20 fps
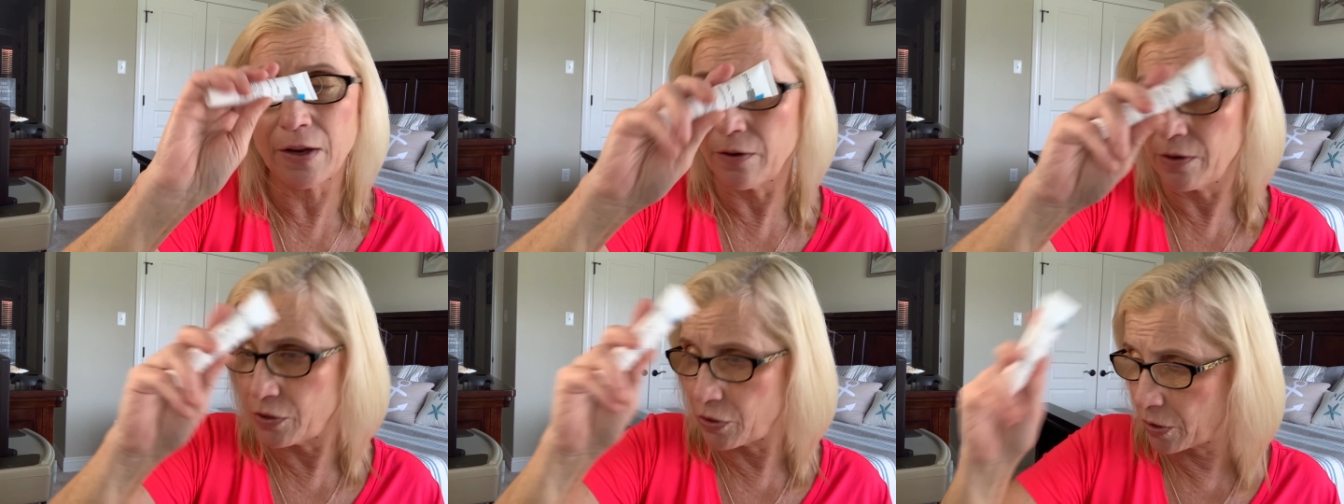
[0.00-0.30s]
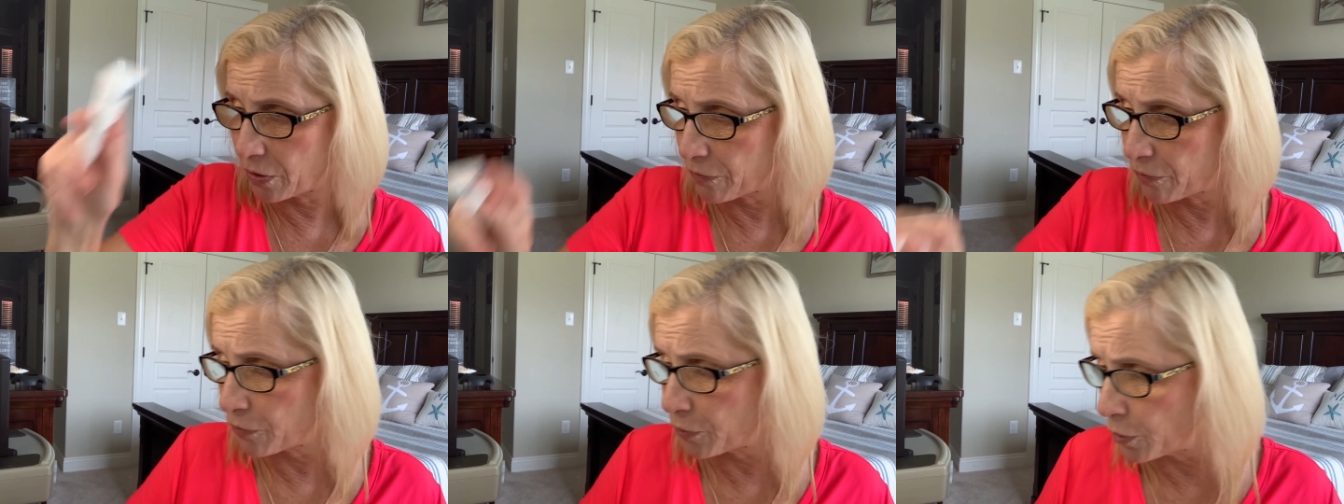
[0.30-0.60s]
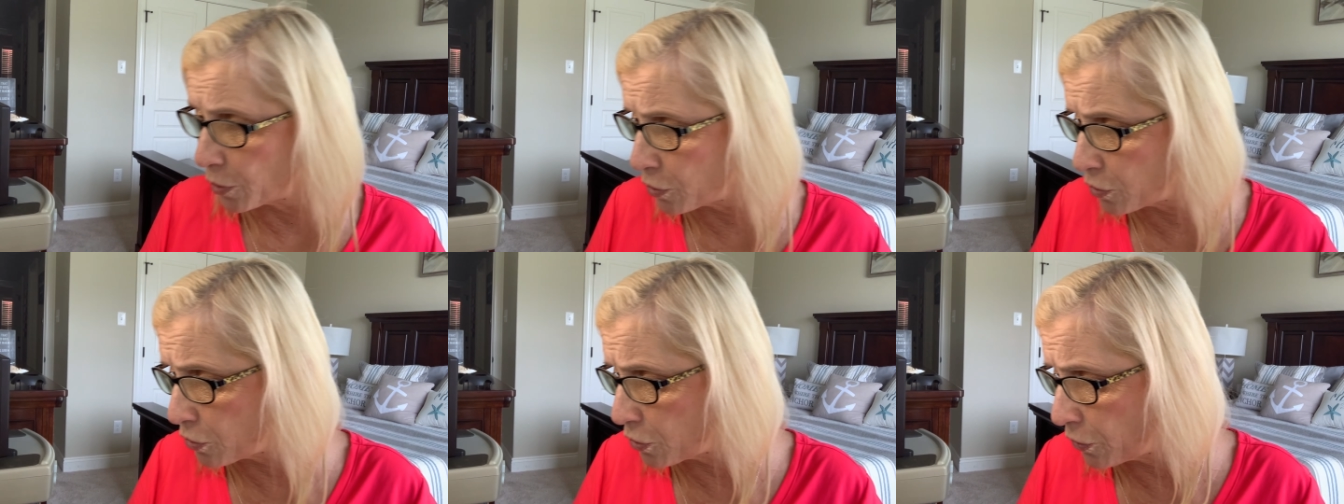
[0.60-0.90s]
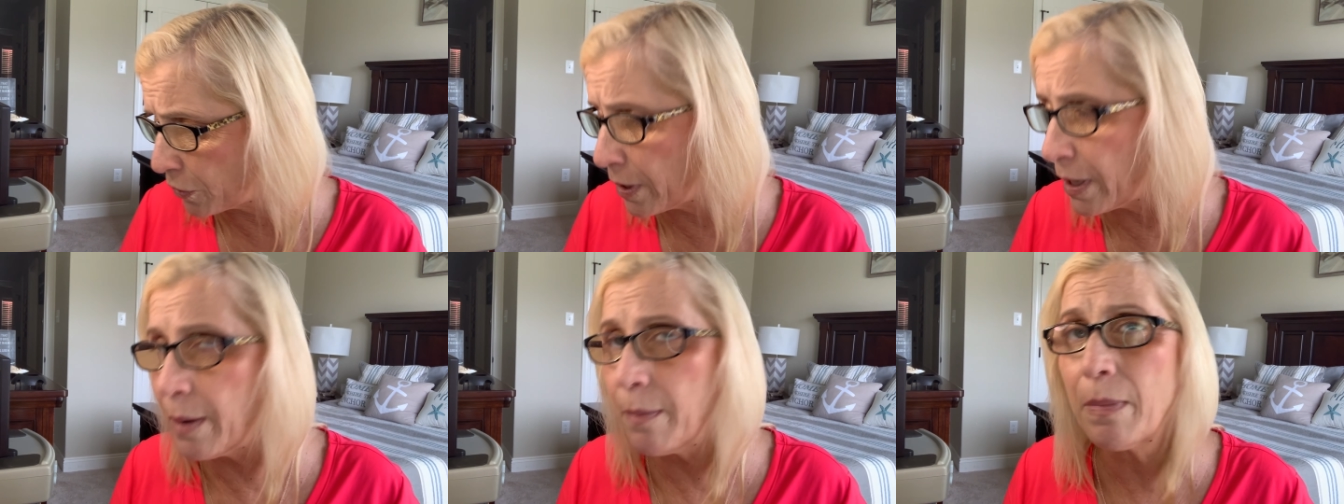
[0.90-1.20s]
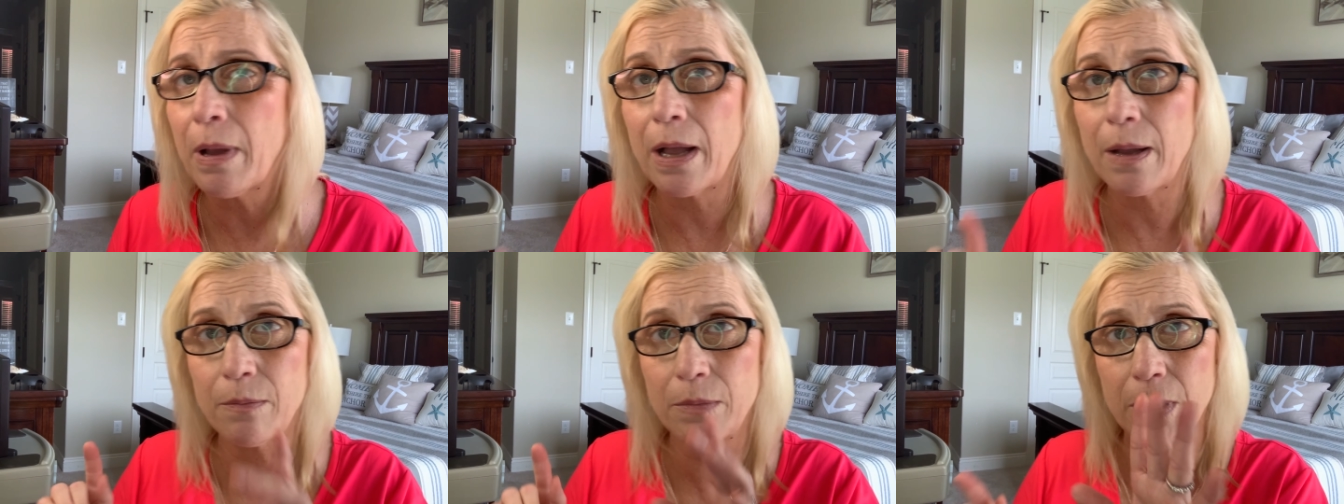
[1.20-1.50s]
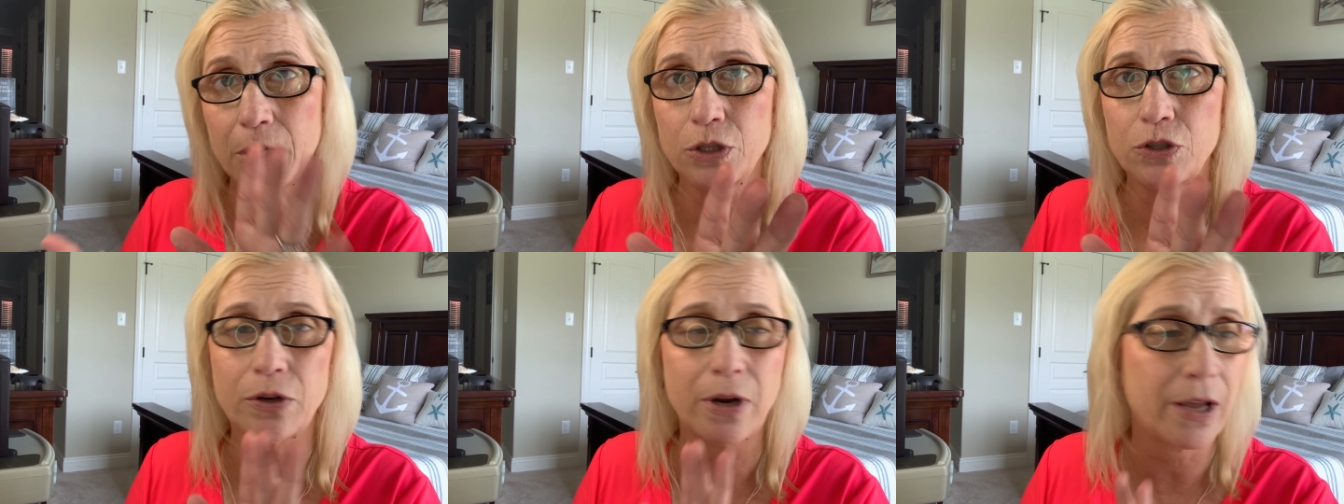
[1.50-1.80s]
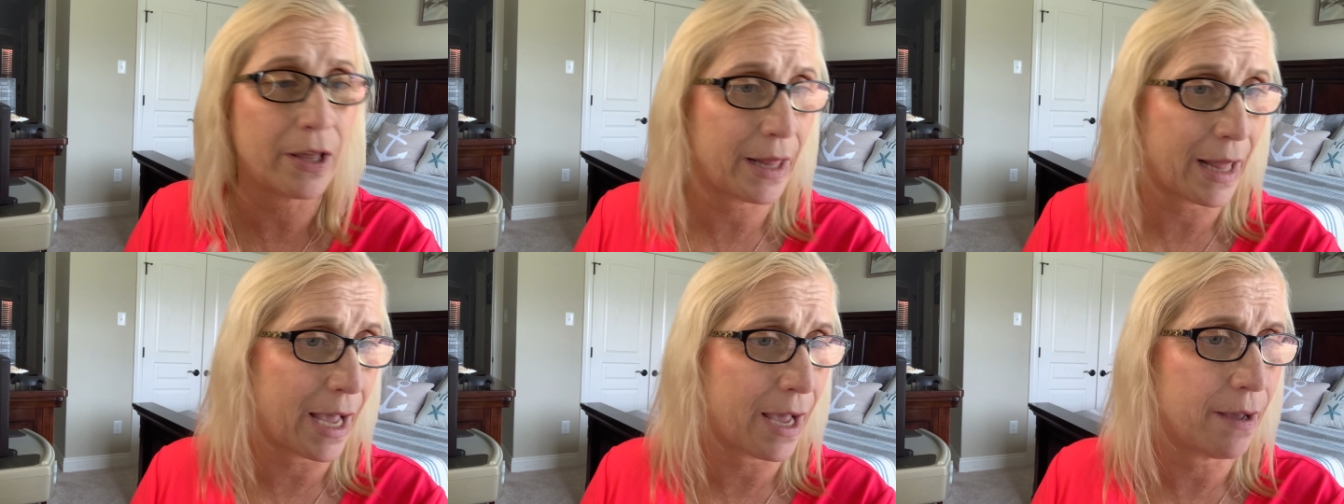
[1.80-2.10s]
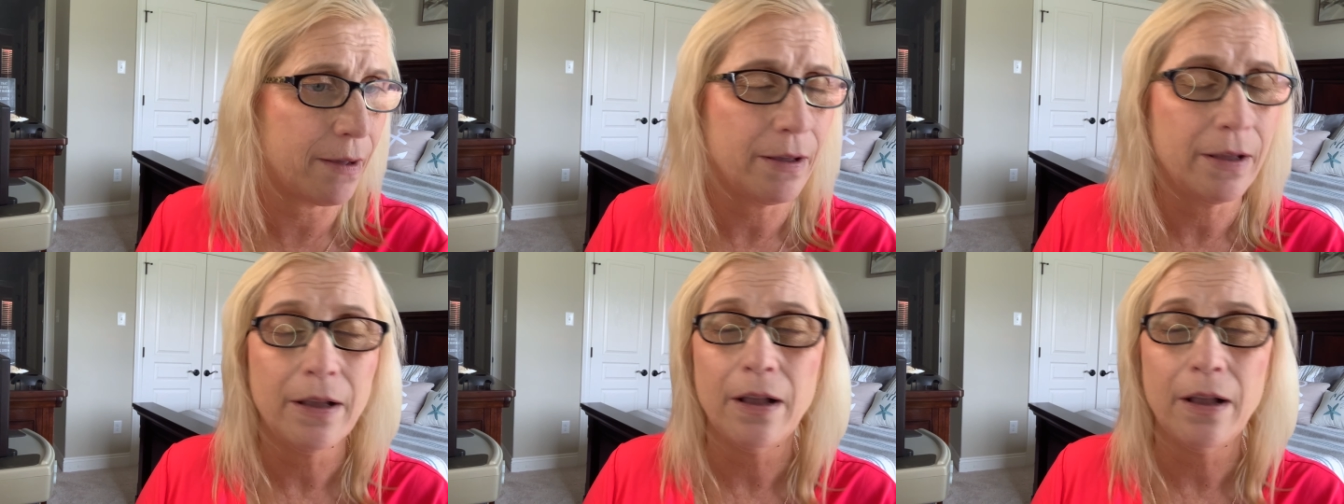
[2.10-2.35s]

and dark circle cream. I'm going to try that.